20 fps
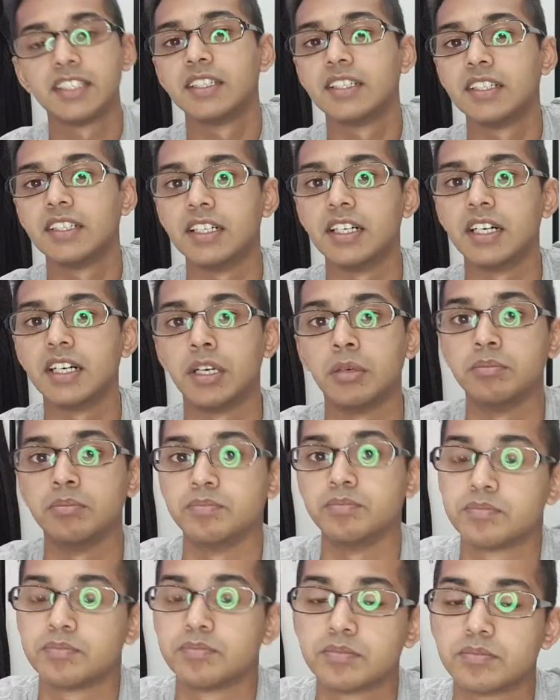Um,
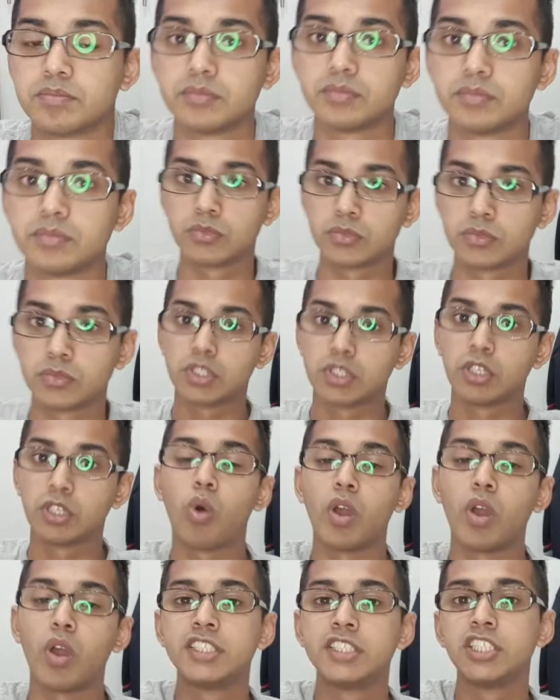the
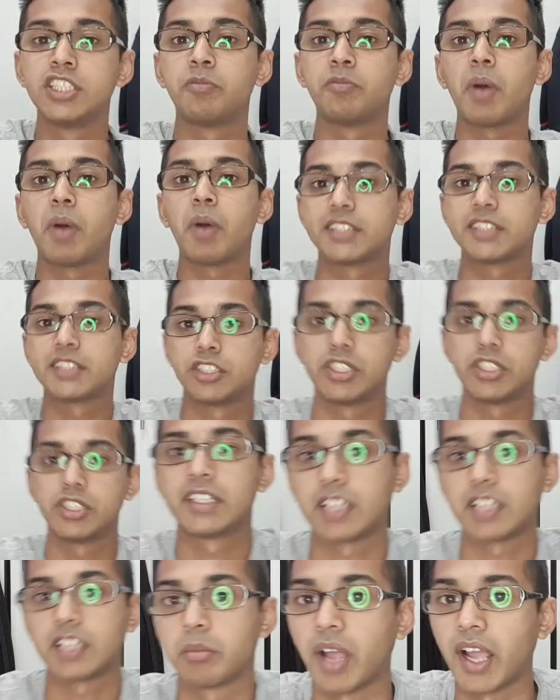quality of parts that you get,
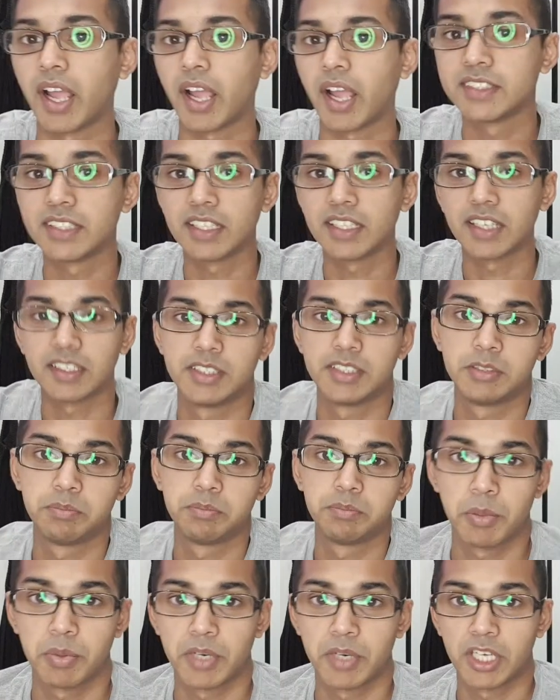either
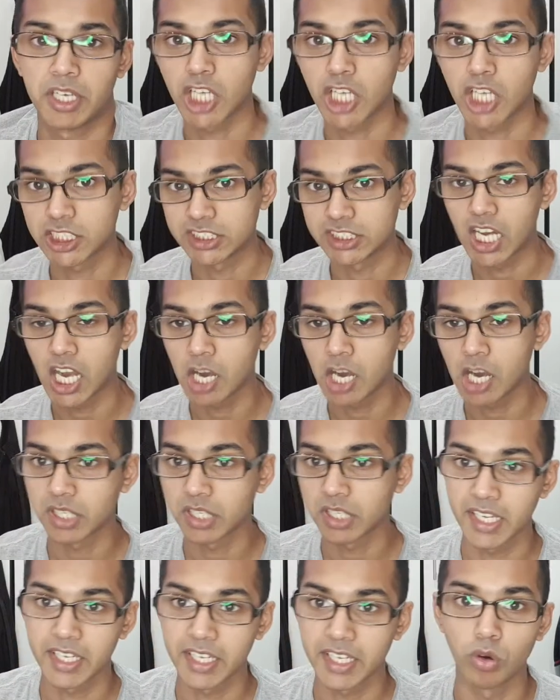people are charging an arm and a
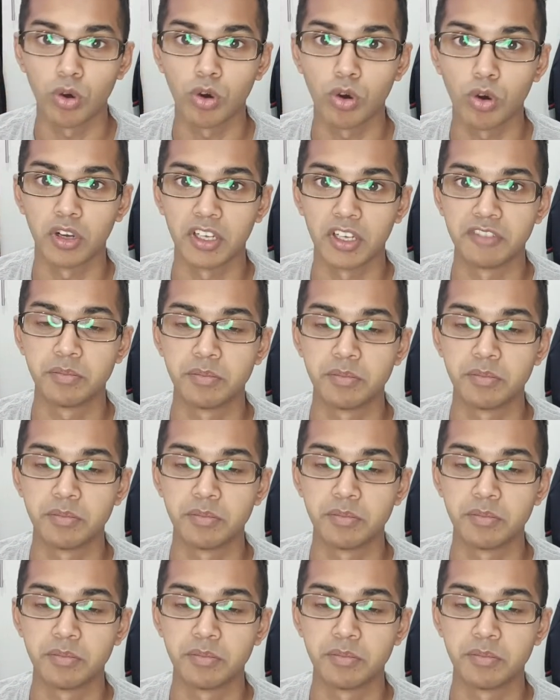leg, or if